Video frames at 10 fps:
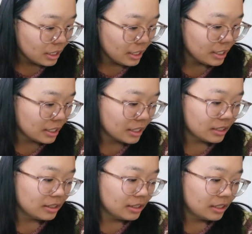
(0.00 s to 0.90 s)

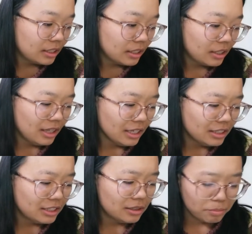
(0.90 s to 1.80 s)
And
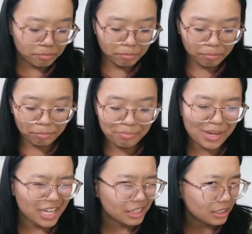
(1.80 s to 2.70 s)
that's
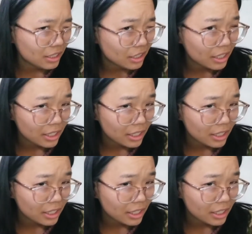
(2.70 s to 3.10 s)
basically